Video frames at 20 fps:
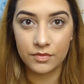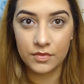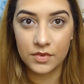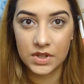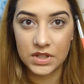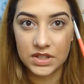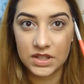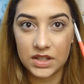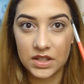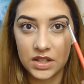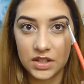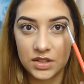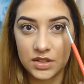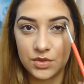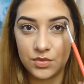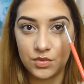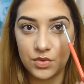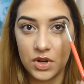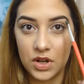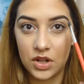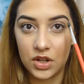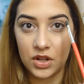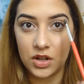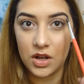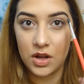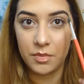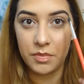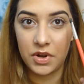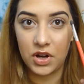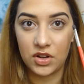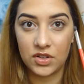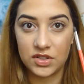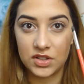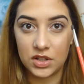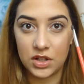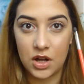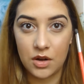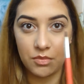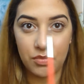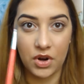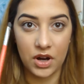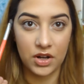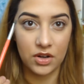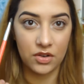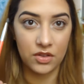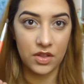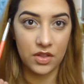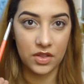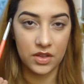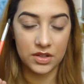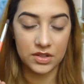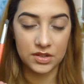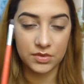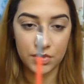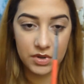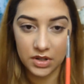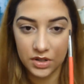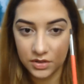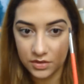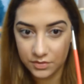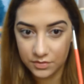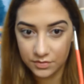See, this one appears a lot brighter than this one.